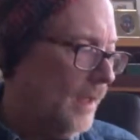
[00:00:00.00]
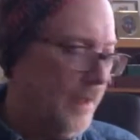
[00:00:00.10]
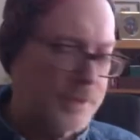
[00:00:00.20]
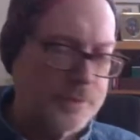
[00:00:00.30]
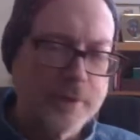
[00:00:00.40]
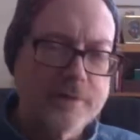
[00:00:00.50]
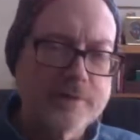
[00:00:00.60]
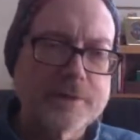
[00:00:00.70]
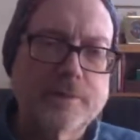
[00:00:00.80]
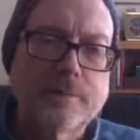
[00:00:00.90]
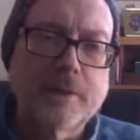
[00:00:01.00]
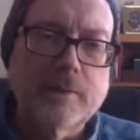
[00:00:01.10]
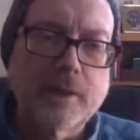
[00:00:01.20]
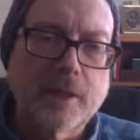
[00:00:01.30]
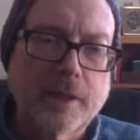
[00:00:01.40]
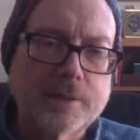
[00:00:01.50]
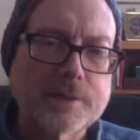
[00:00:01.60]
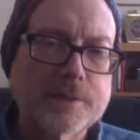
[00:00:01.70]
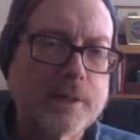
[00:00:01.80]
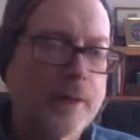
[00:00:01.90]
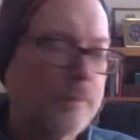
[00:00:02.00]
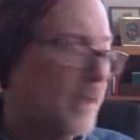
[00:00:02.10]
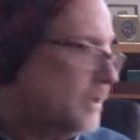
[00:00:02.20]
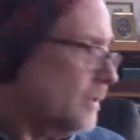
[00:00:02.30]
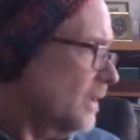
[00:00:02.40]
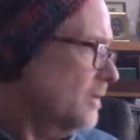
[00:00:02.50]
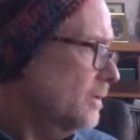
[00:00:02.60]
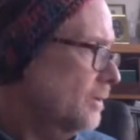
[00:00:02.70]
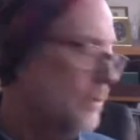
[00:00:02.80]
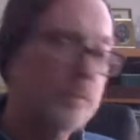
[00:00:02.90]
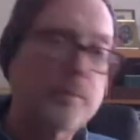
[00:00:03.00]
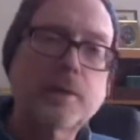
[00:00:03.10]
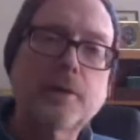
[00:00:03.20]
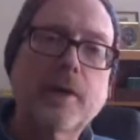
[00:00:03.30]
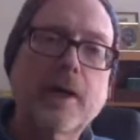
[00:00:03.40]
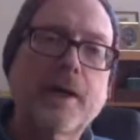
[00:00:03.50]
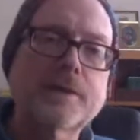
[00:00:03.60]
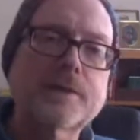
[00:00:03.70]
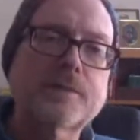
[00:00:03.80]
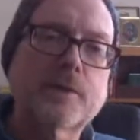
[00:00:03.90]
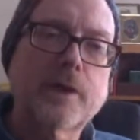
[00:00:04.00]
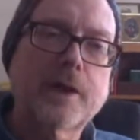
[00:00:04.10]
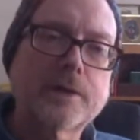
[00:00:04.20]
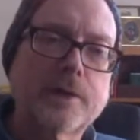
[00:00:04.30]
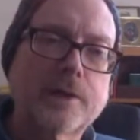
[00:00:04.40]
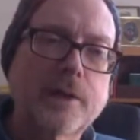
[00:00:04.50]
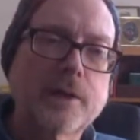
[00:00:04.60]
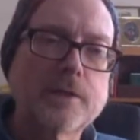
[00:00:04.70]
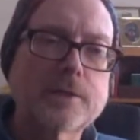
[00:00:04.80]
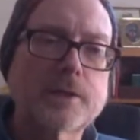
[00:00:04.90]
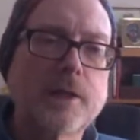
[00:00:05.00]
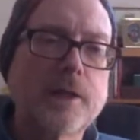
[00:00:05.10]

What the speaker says: That's why I've done baby hats. That's why I do blue hats for Hat Not Hate.